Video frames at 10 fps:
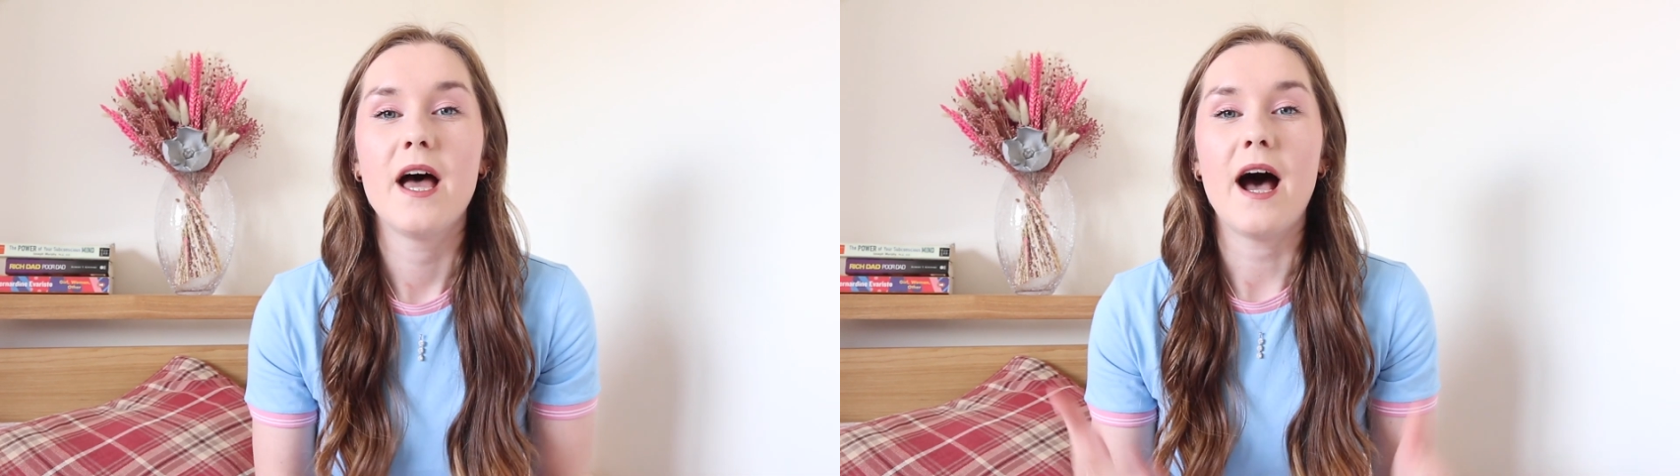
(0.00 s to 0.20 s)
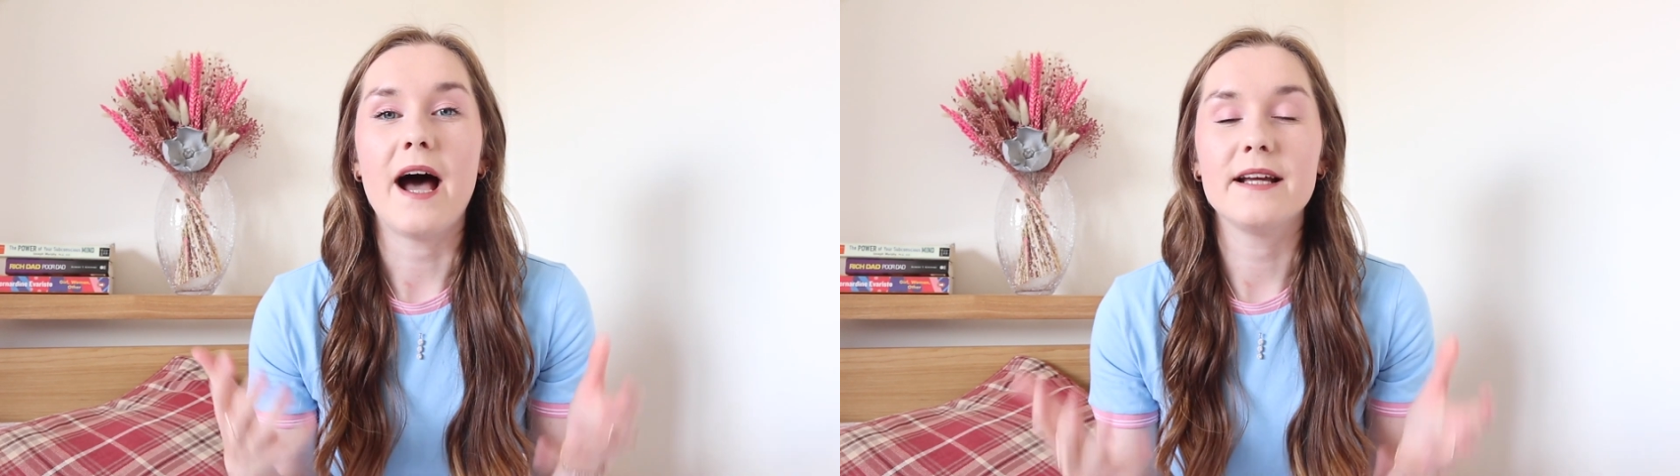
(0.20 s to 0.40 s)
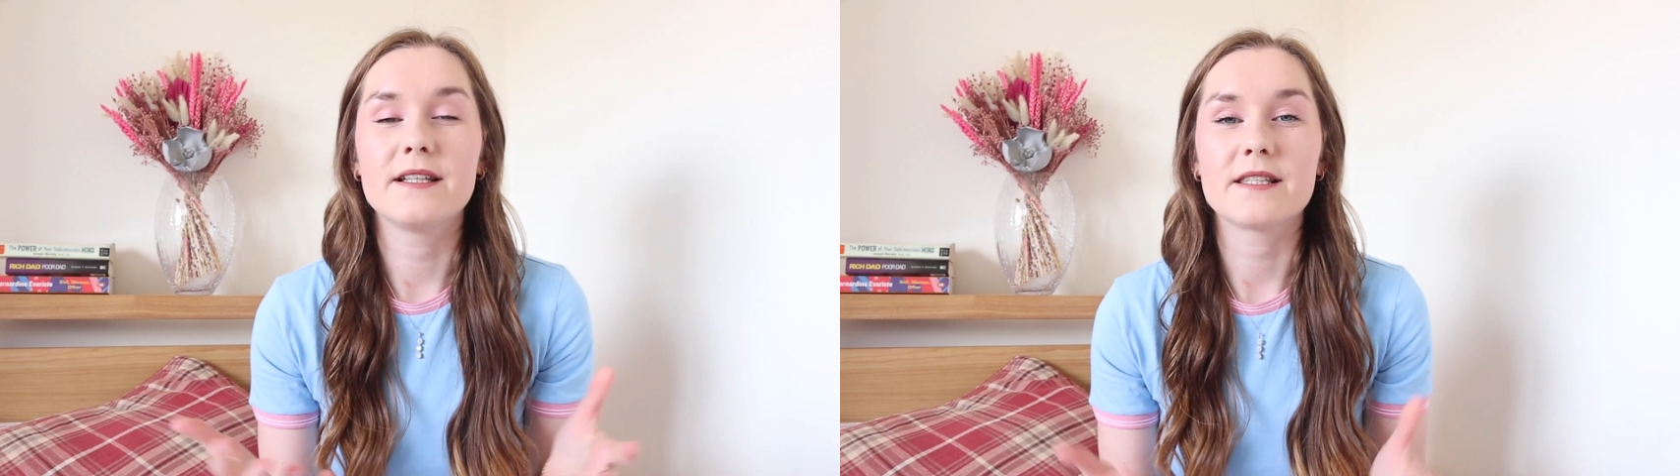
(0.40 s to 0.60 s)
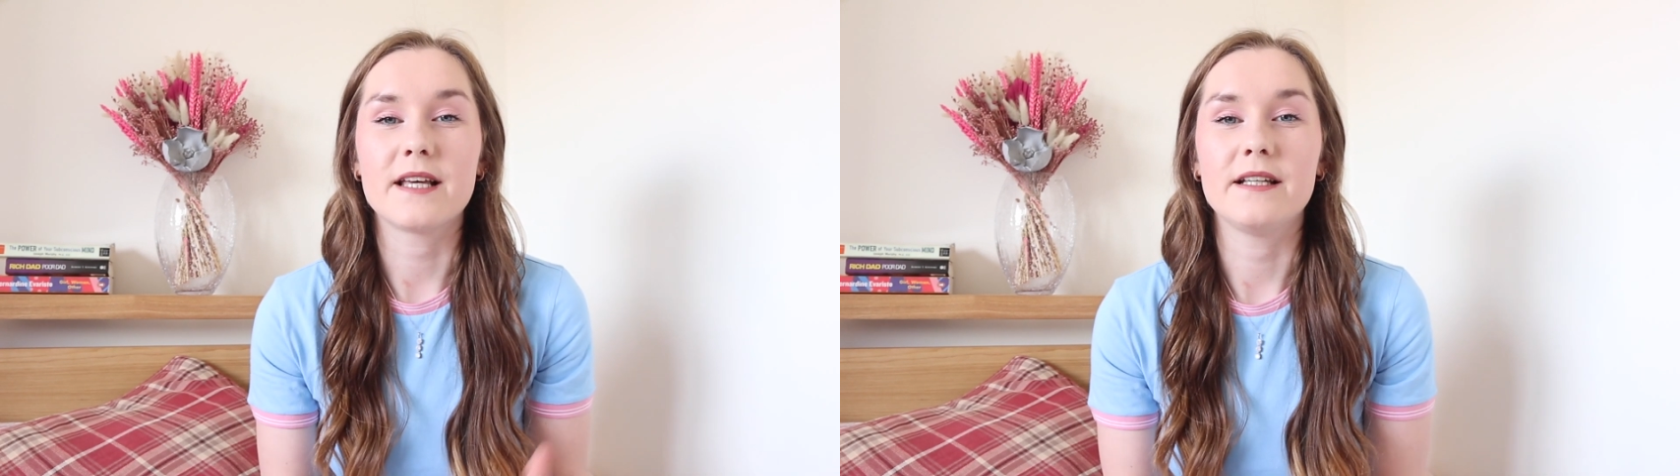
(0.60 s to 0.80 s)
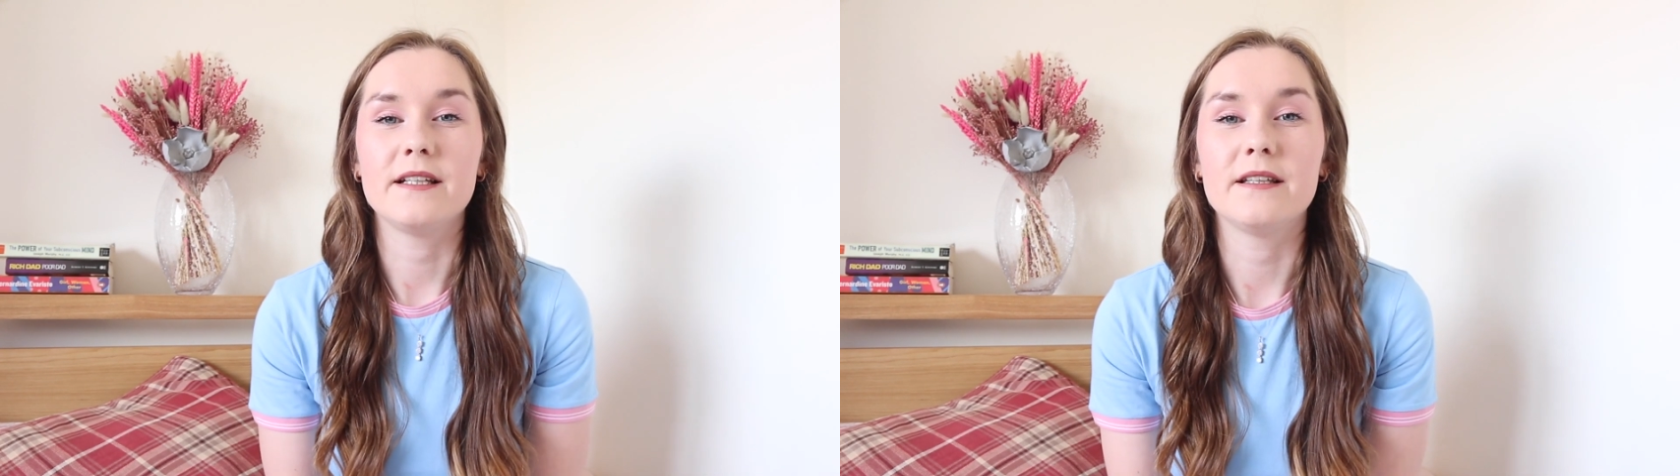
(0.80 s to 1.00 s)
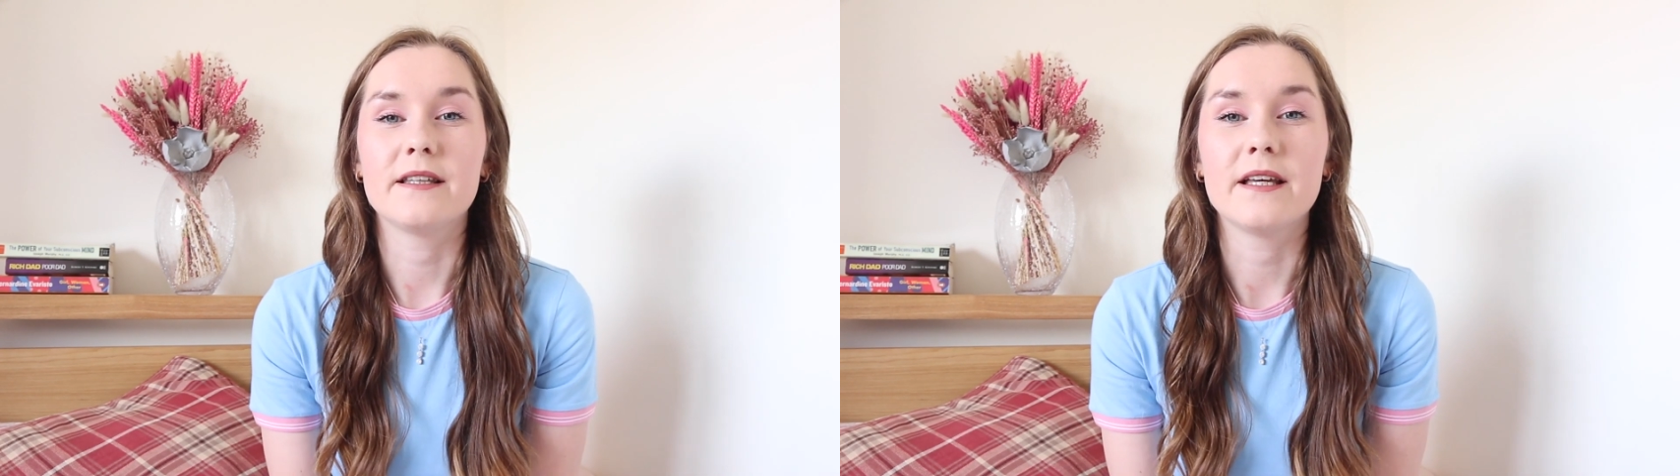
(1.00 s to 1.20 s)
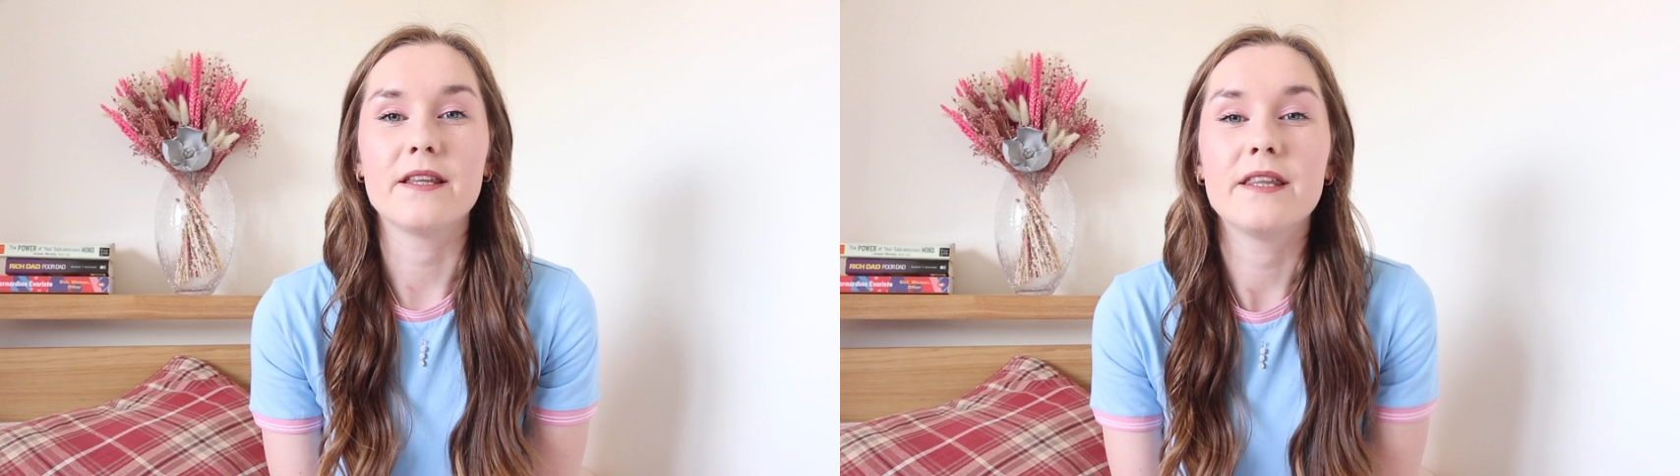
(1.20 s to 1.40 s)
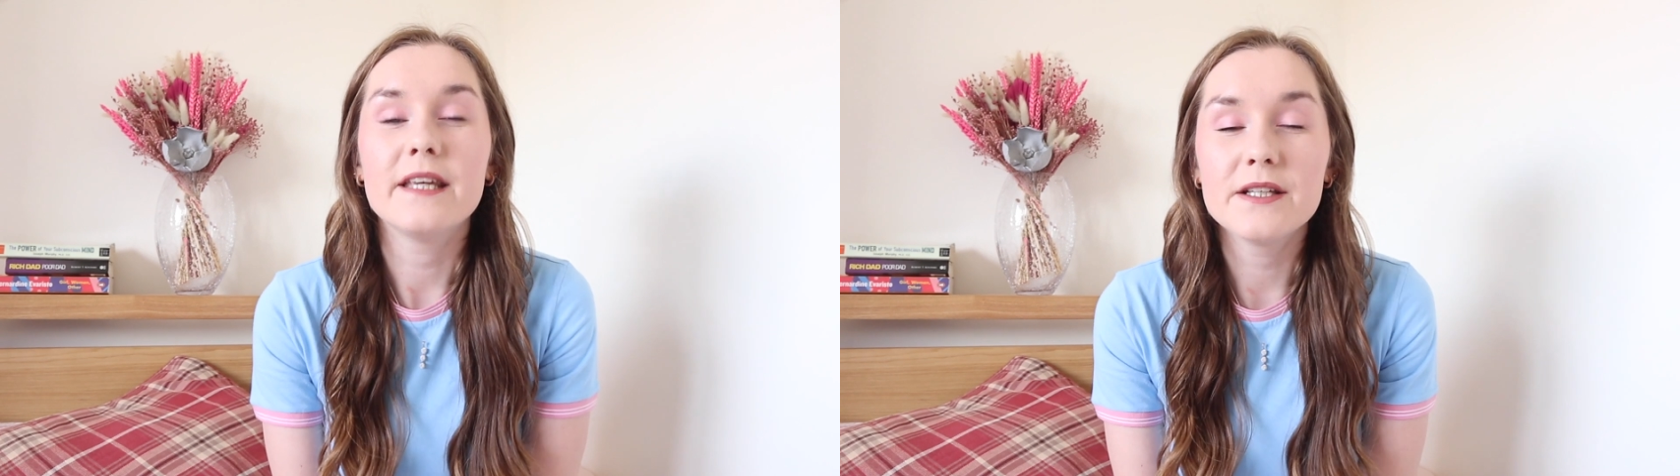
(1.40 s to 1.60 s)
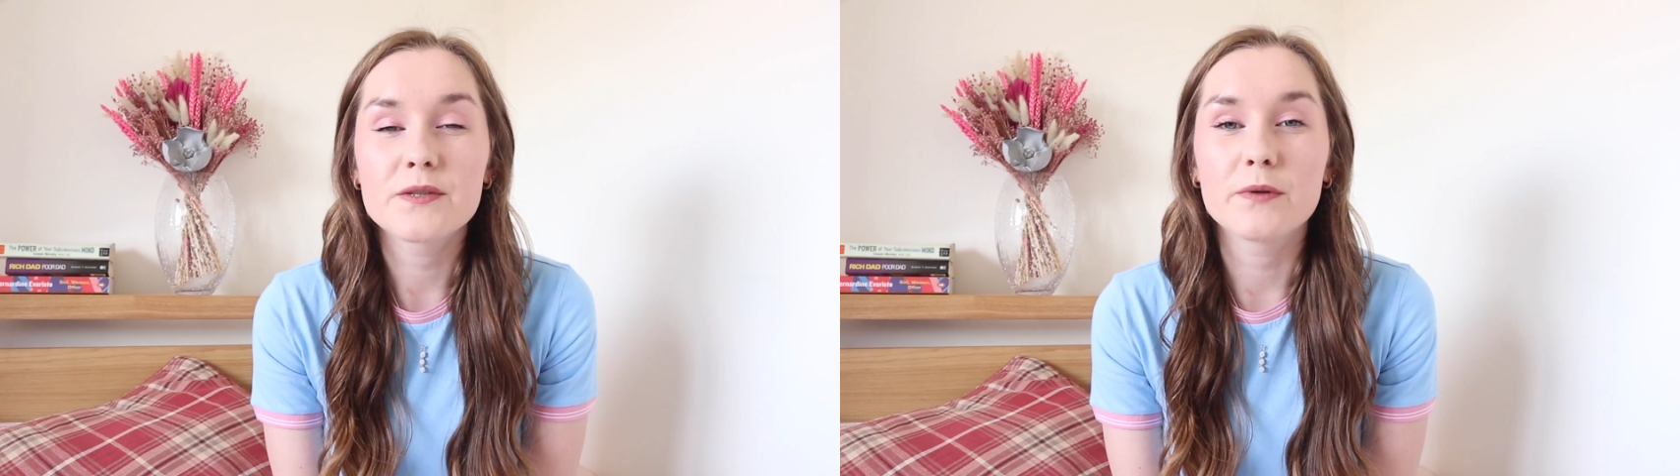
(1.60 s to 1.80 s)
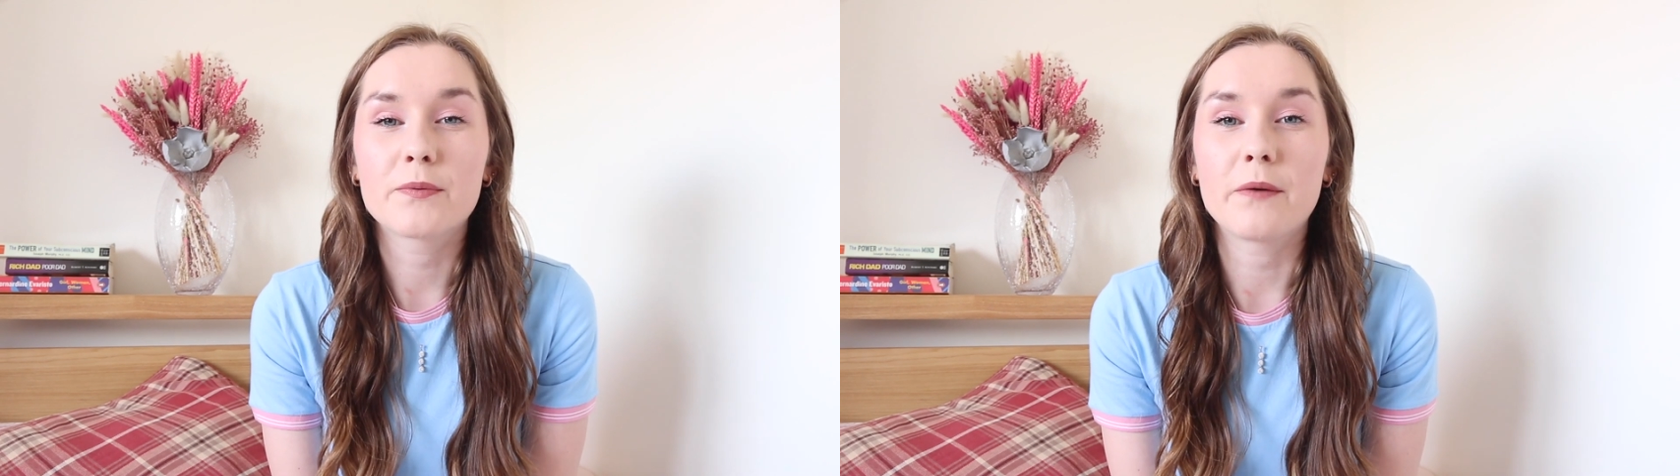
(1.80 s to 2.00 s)
I decided that
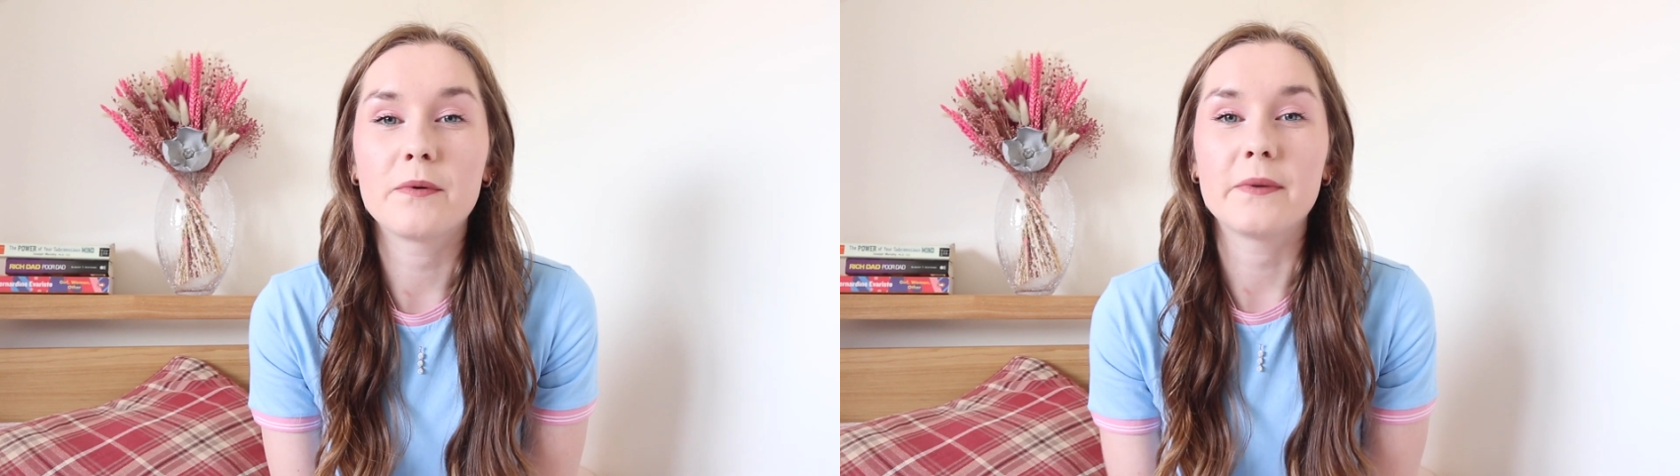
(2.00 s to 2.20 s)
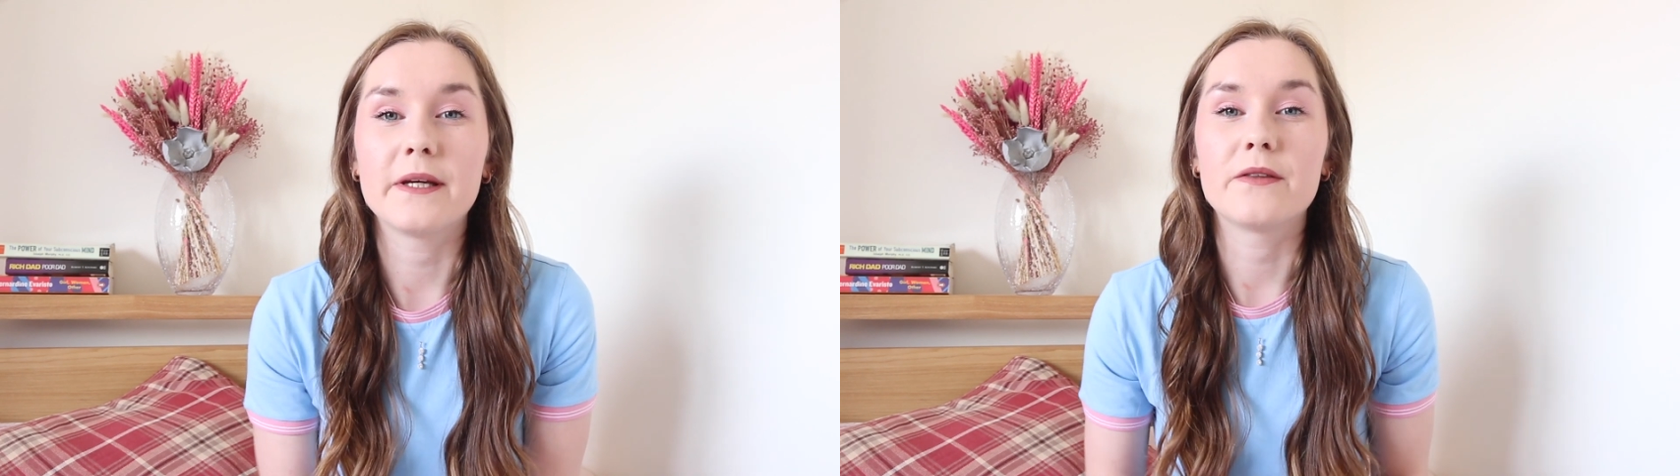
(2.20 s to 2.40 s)
these were probably